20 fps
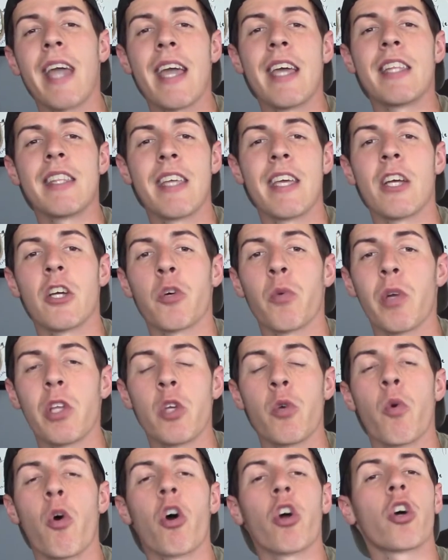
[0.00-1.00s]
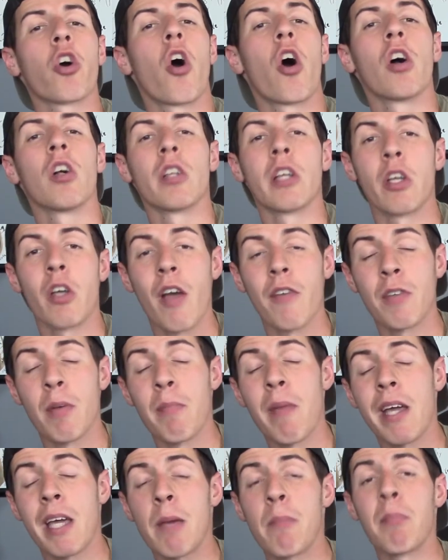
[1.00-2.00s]
a deer when you are calling. You have to
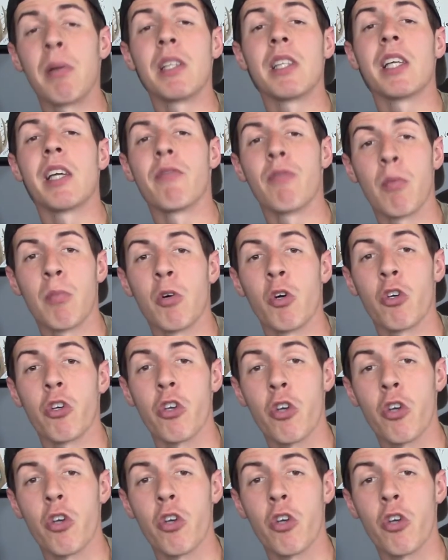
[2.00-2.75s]
make it believable.